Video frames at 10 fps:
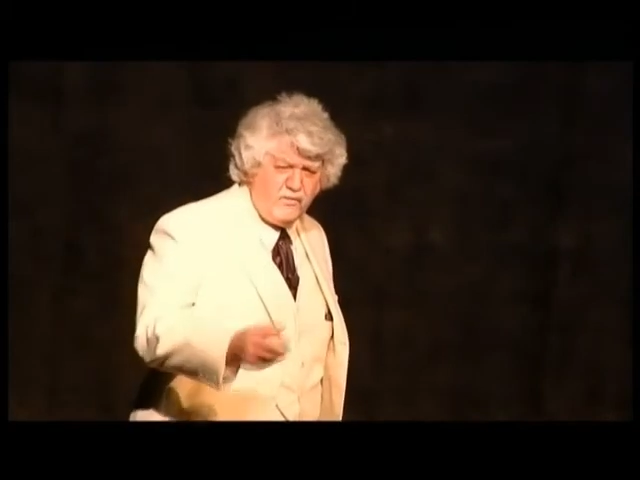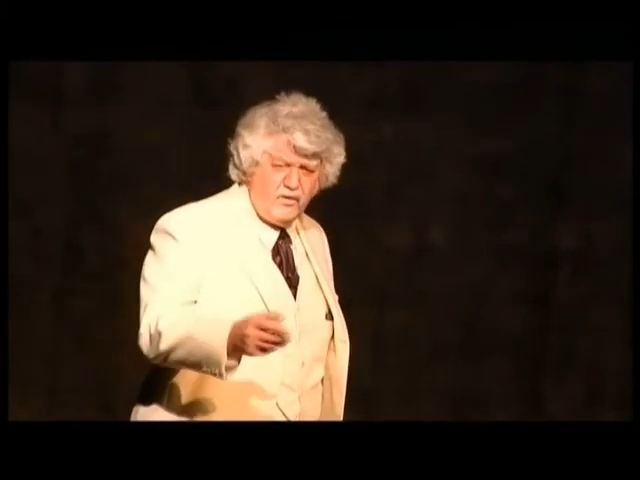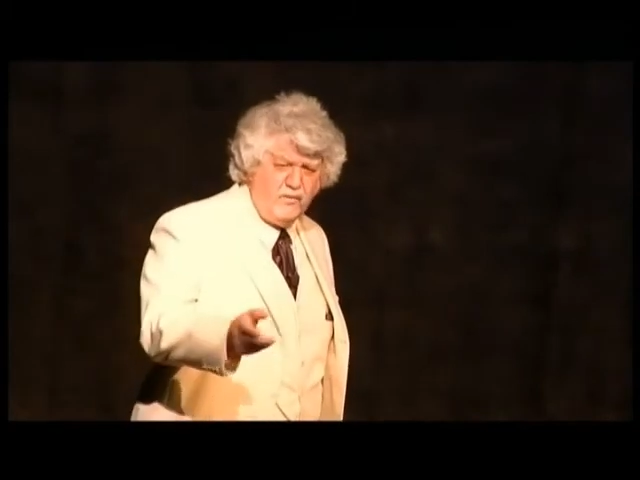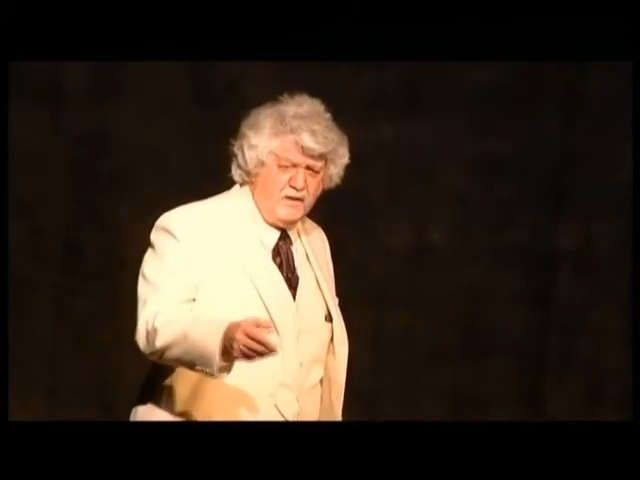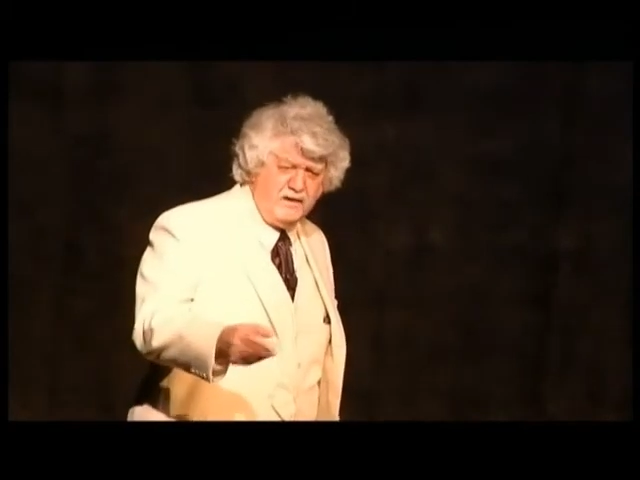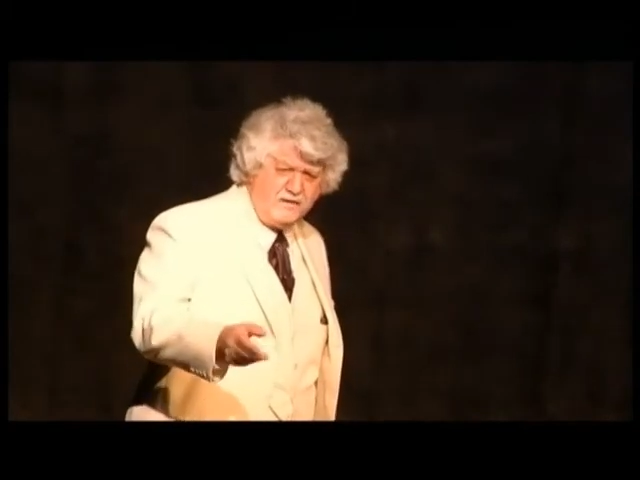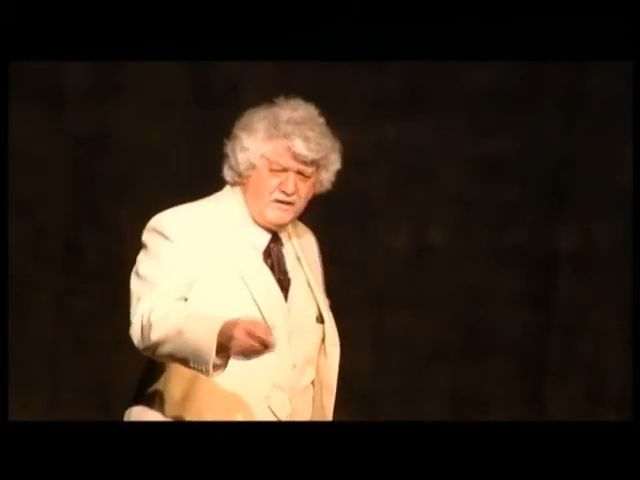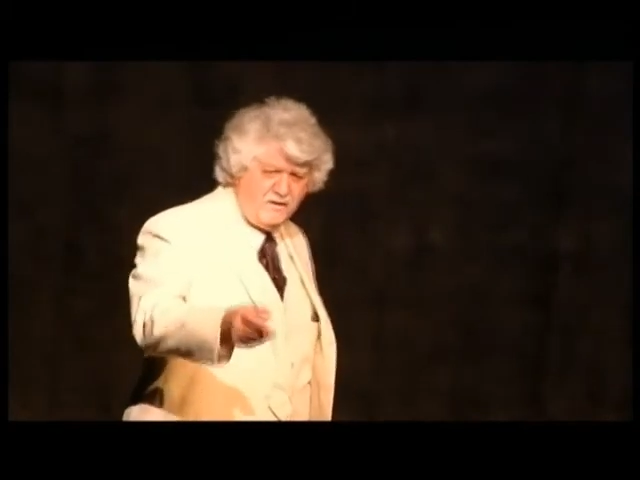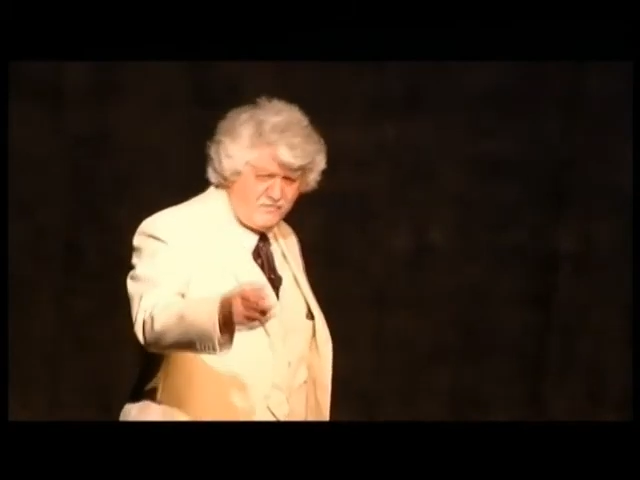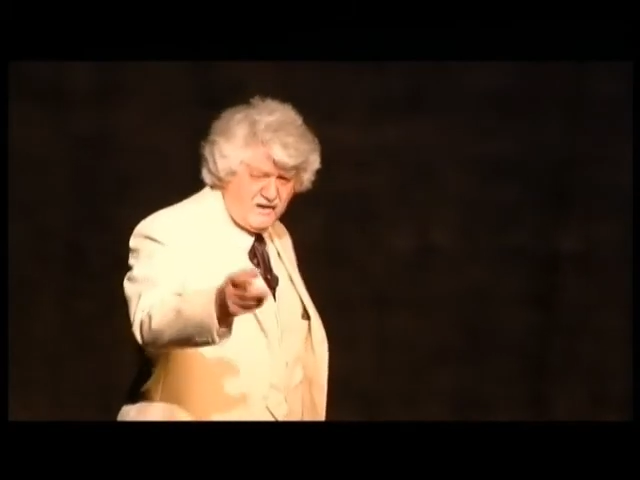worry about
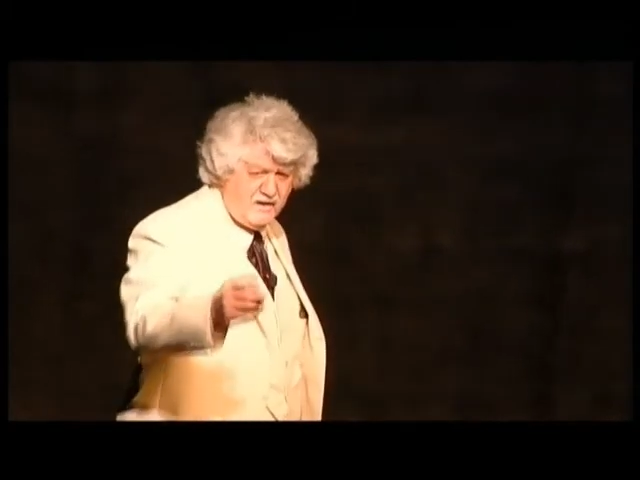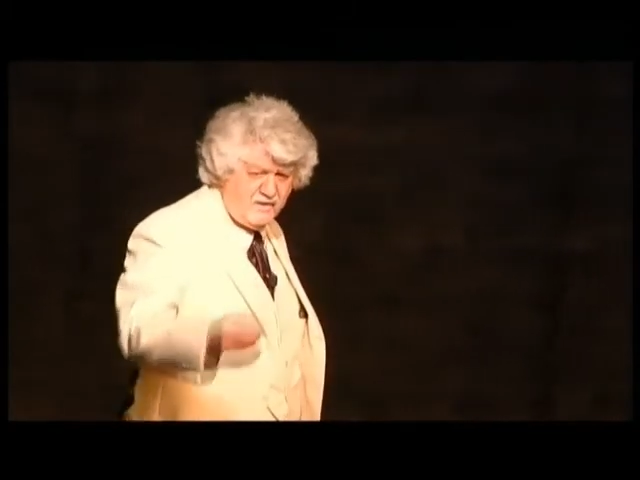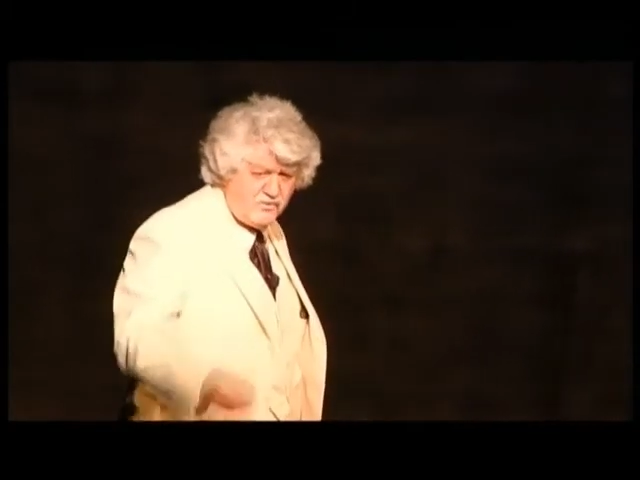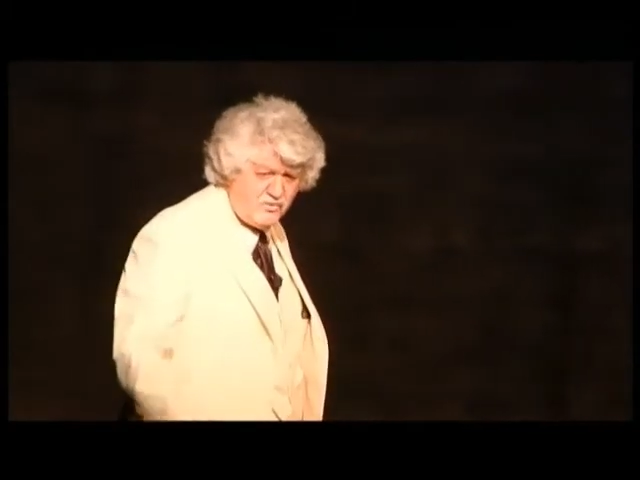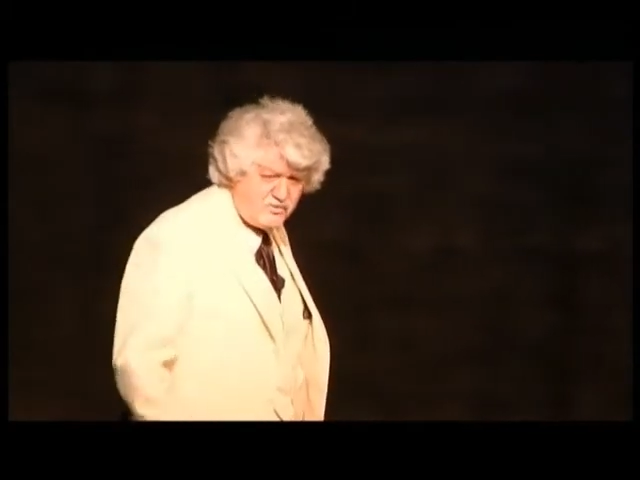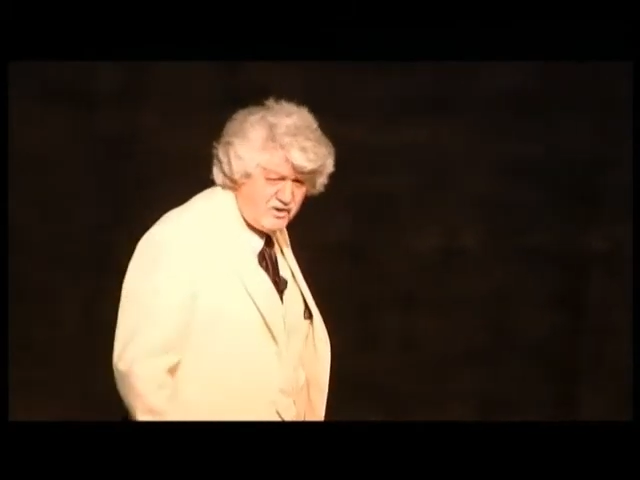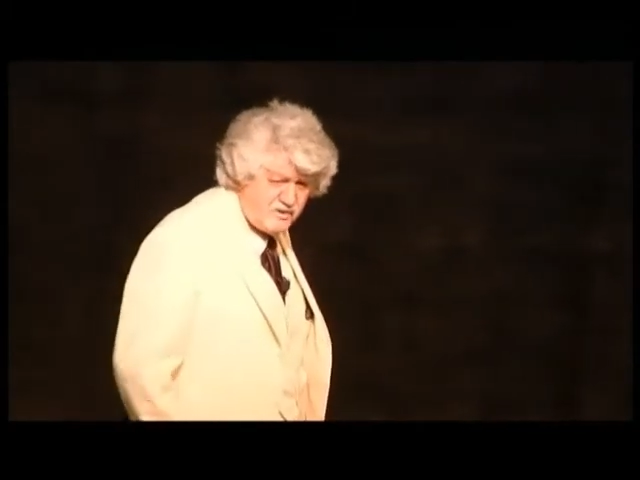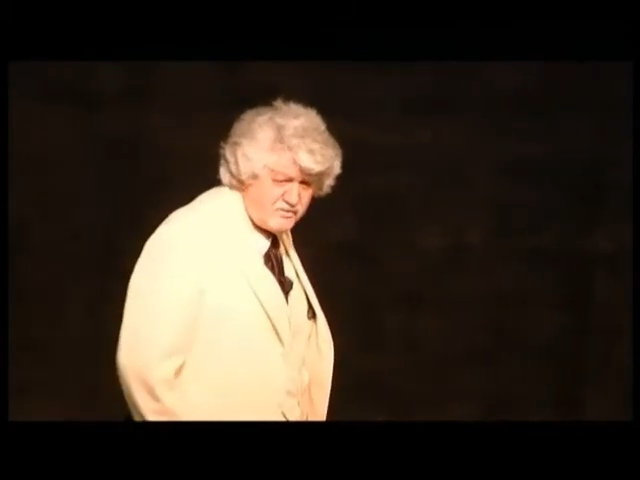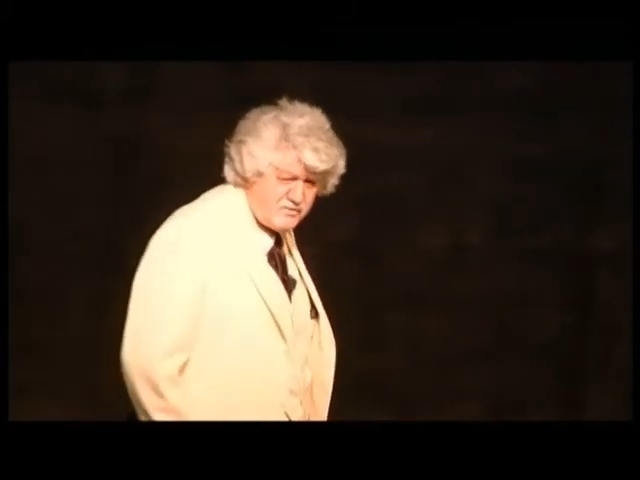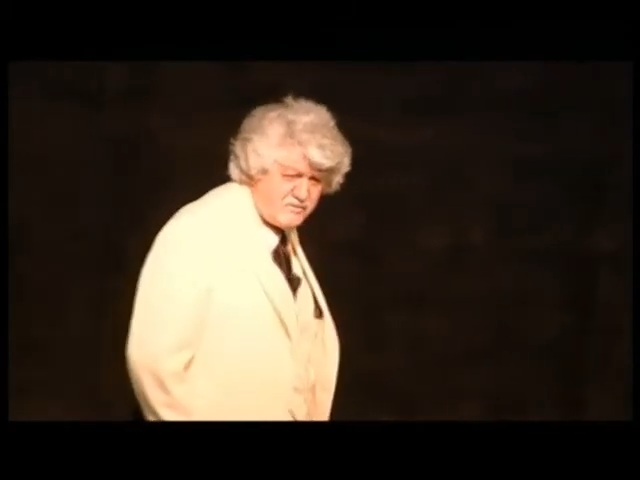that if I had your
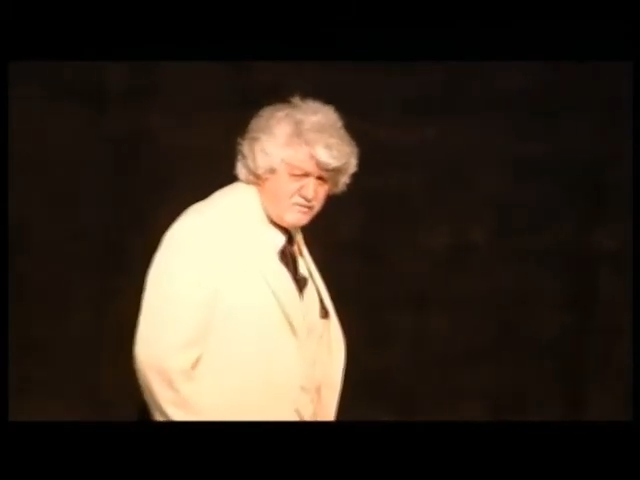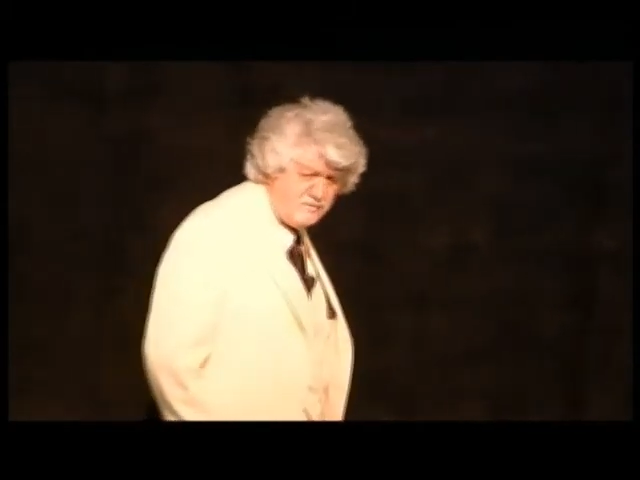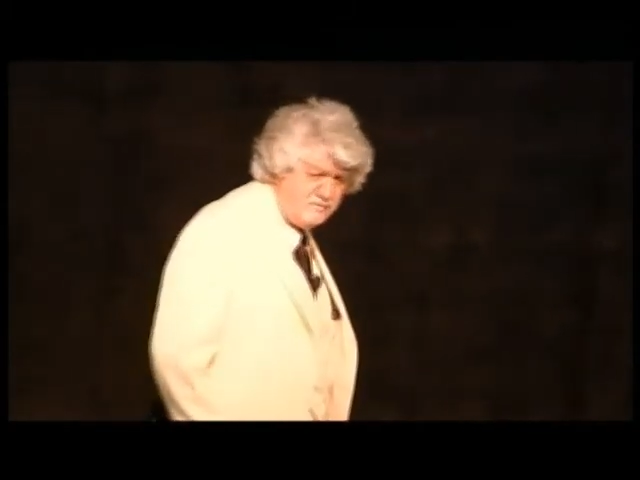chances."